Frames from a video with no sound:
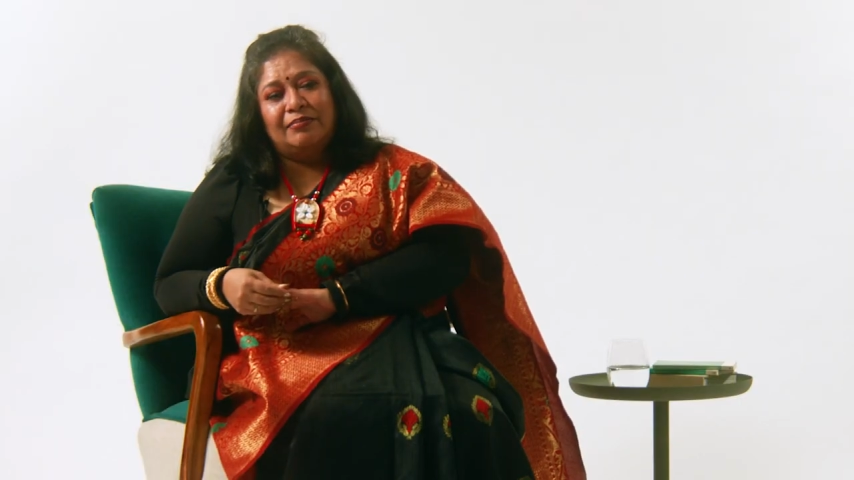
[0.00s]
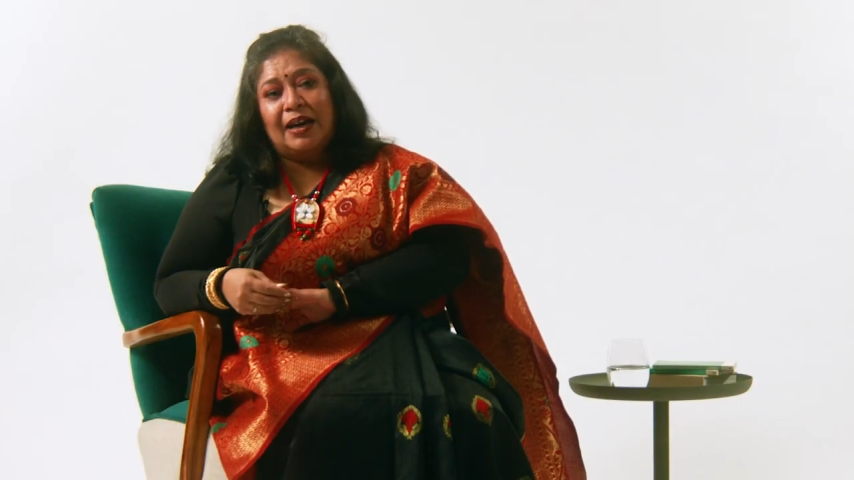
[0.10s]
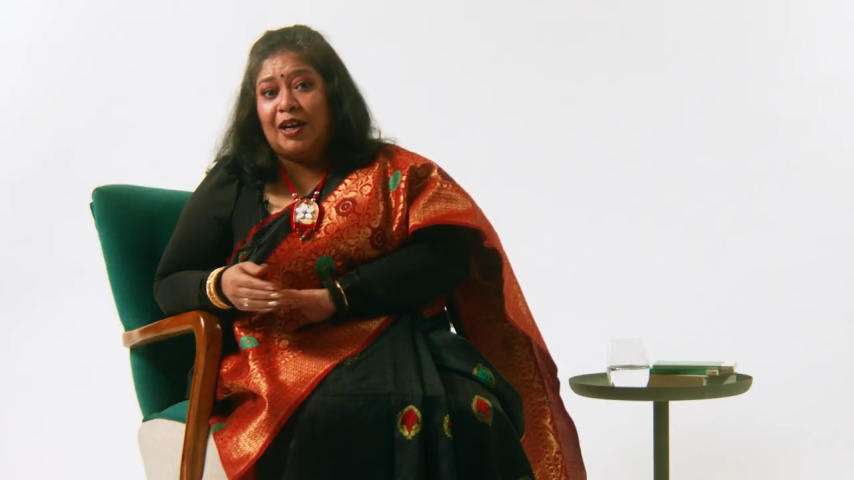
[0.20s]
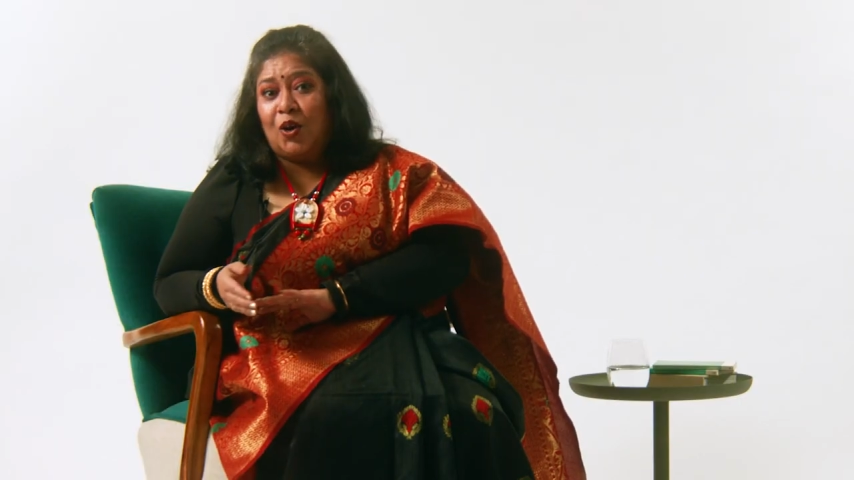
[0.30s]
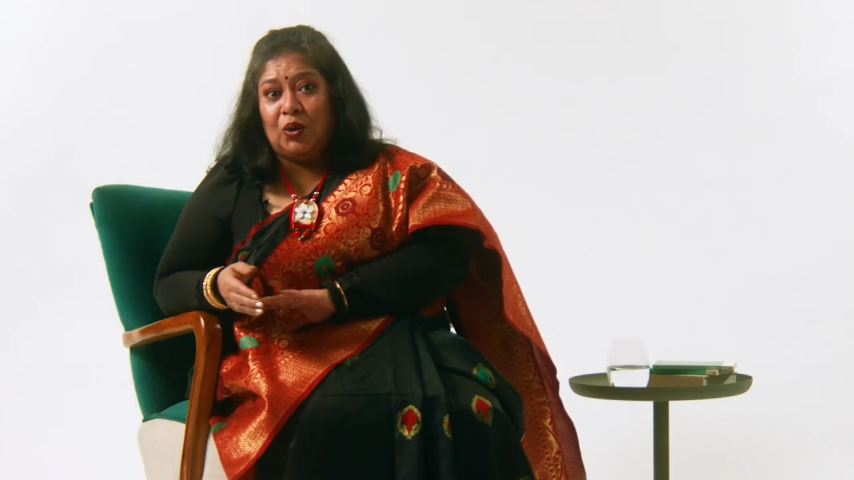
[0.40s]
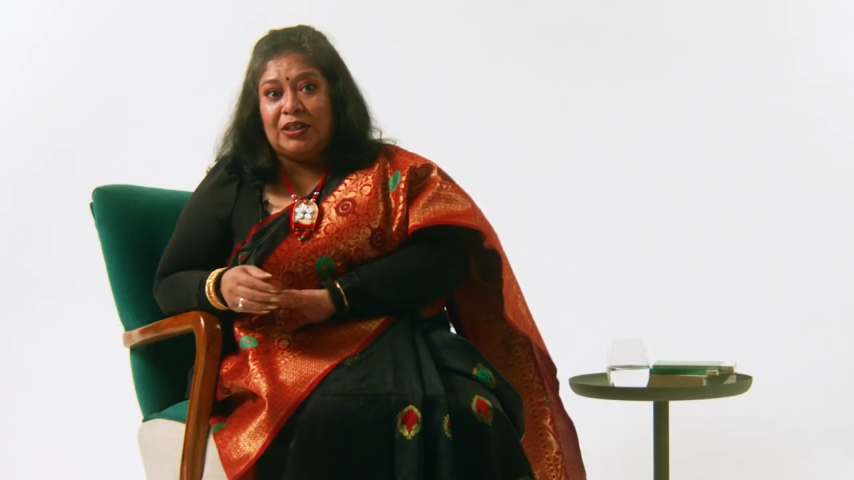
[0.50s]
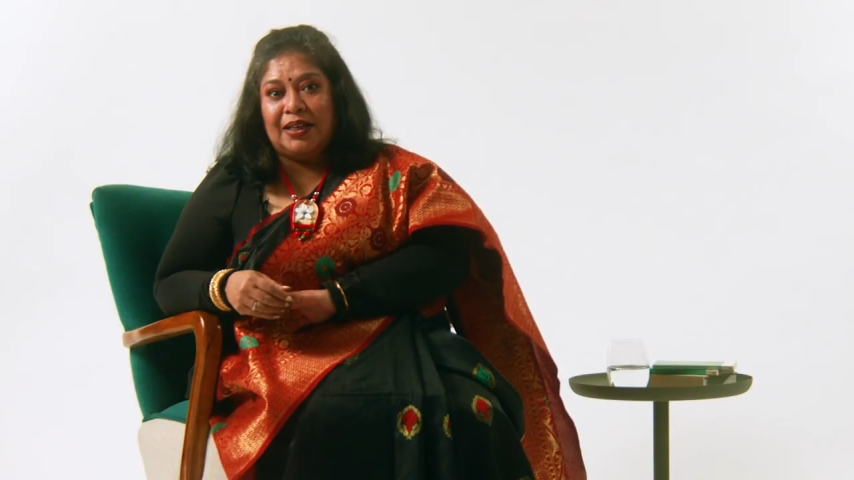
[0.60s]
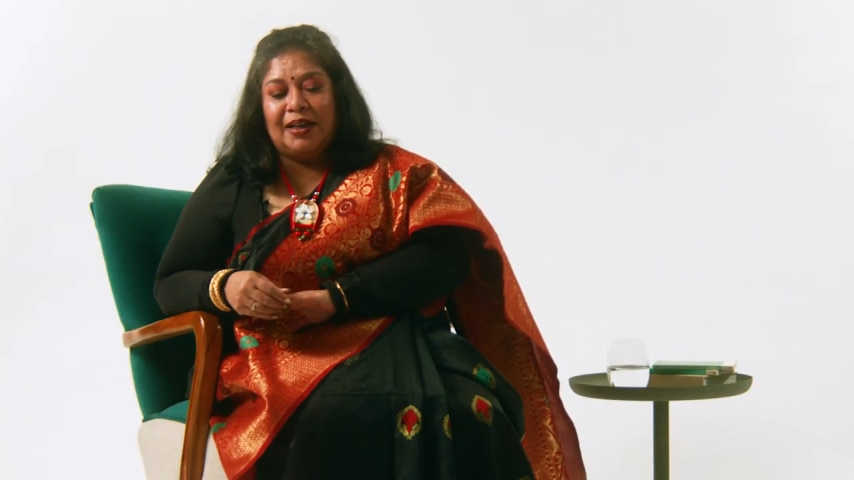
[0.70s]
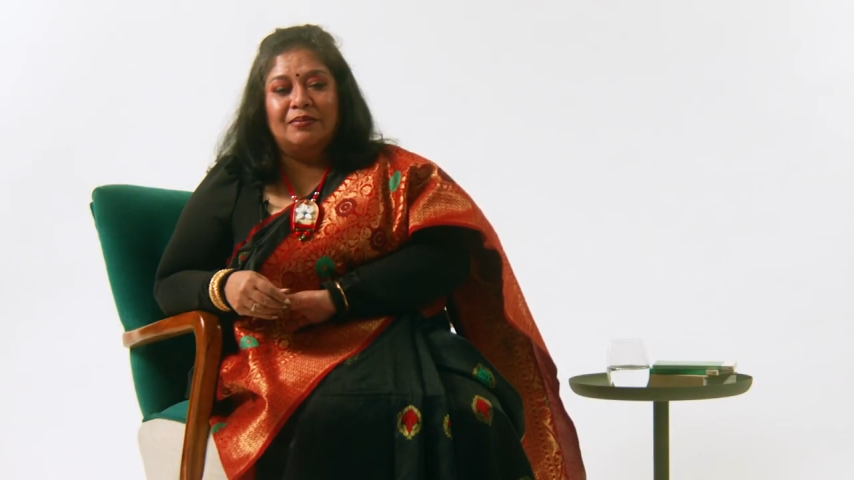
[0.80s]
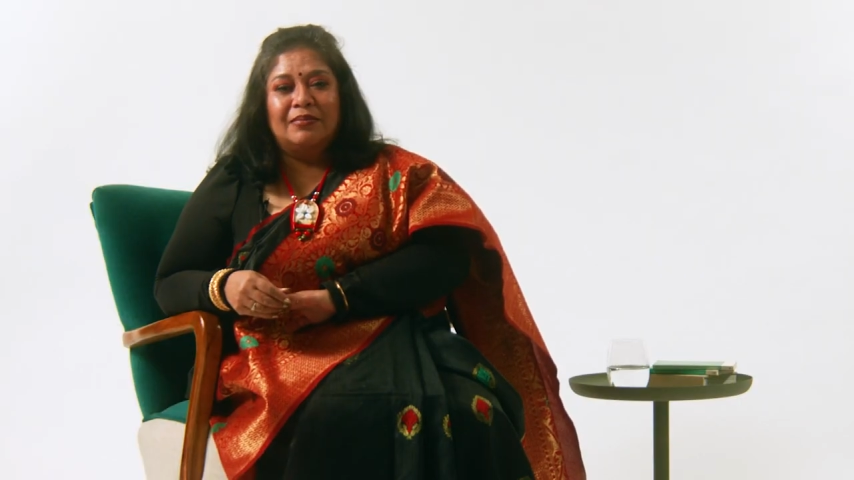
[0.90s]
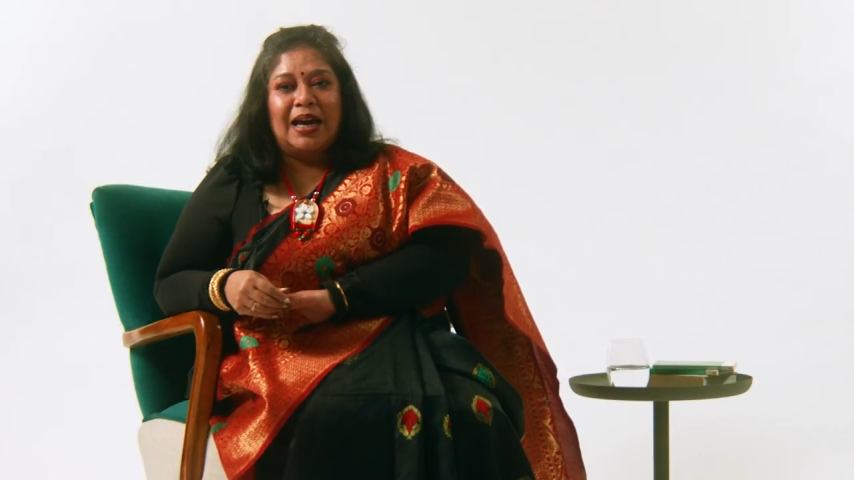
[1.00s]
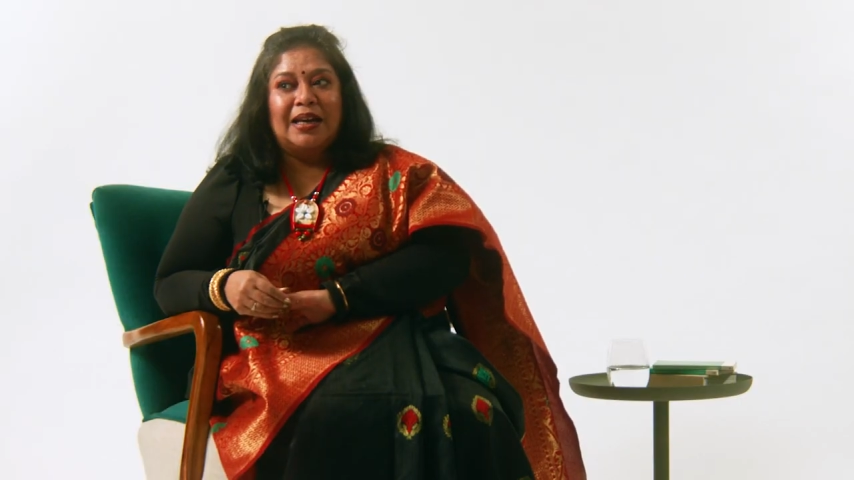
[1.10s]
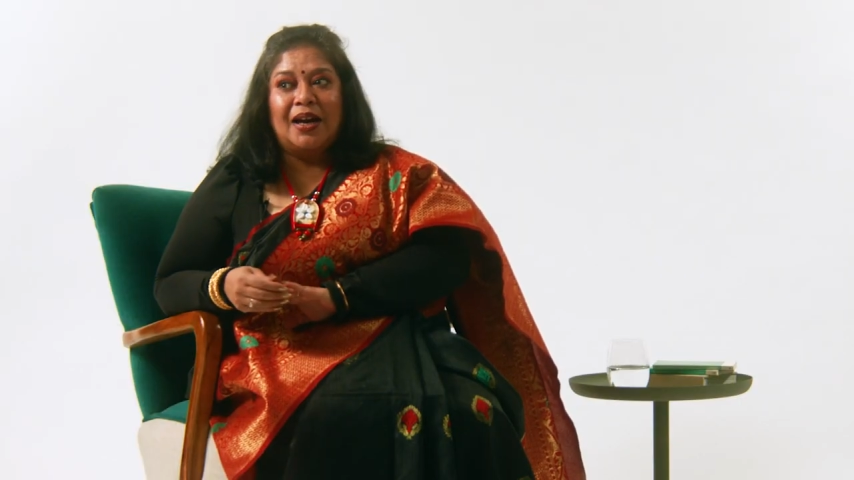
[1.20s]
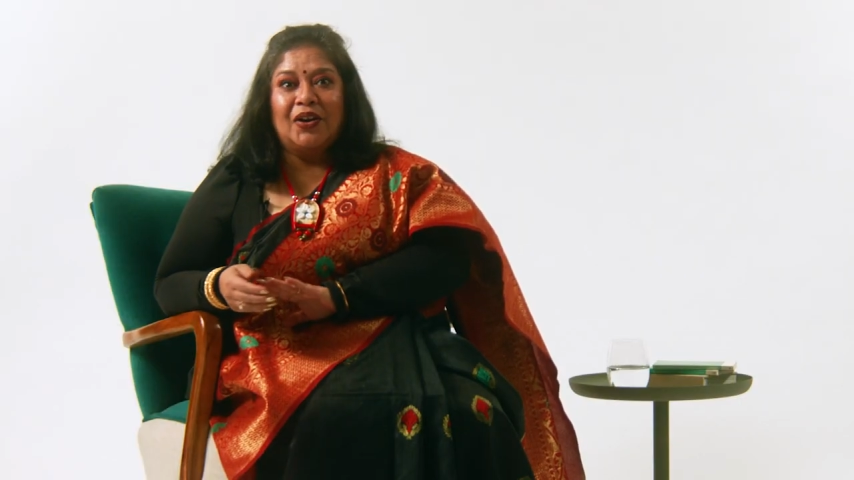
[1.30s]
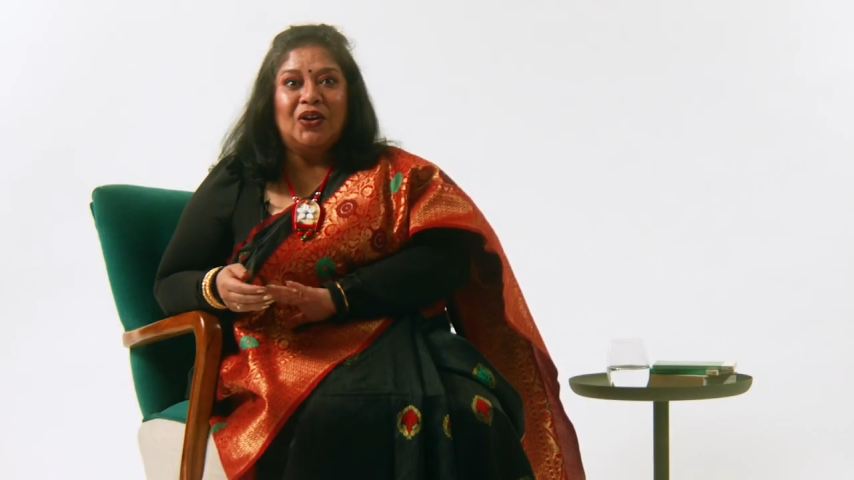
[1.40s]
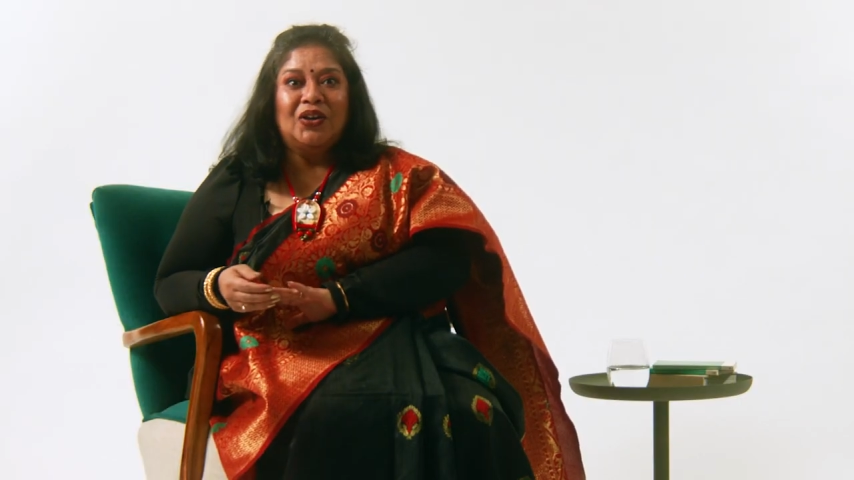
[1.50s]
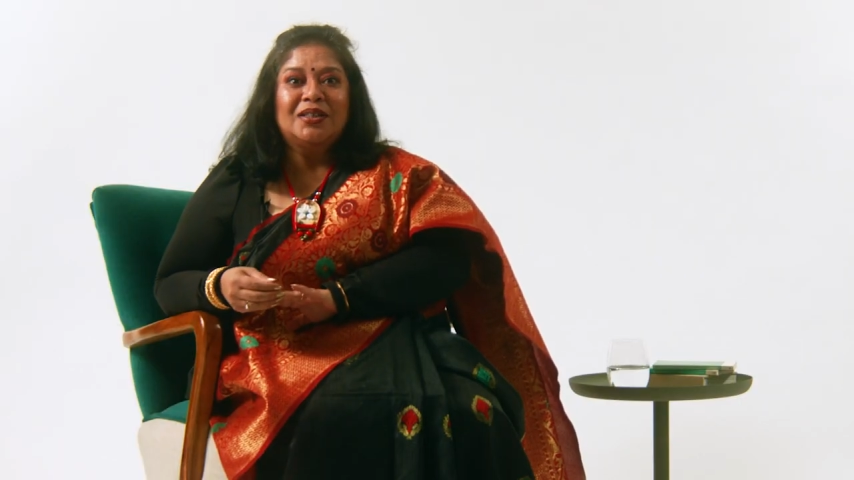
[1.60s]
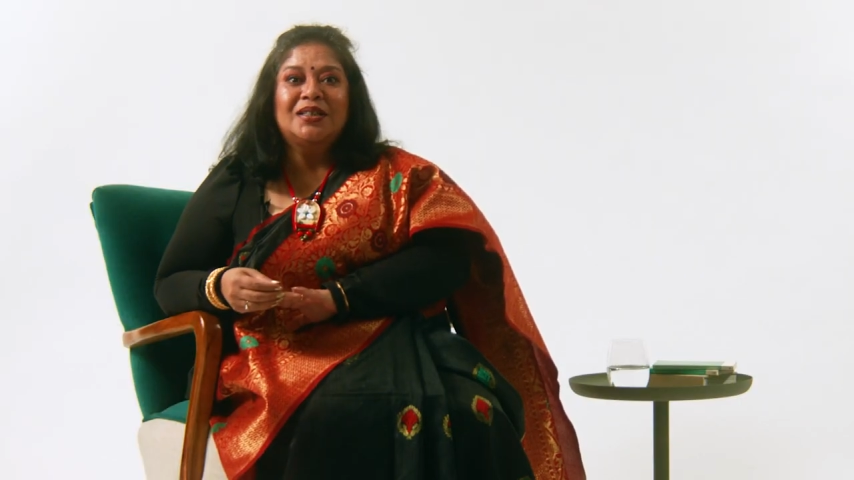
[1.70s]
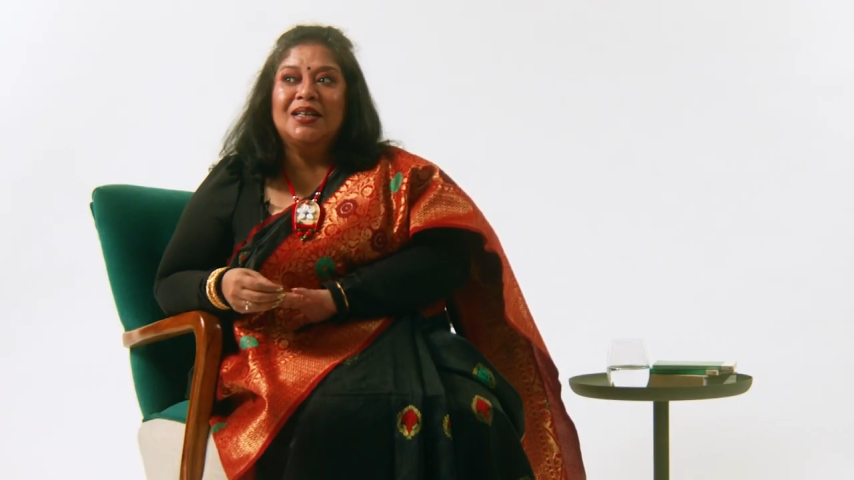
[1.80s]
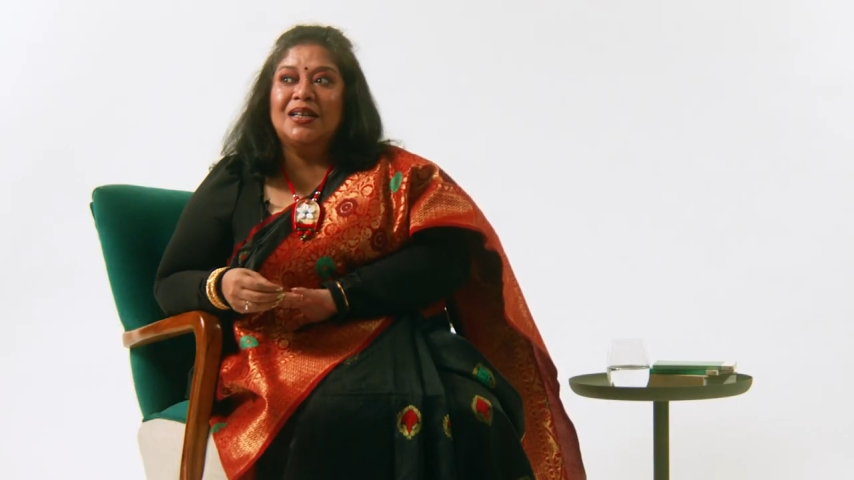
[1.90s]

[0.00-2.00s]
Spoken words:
I got in and I heard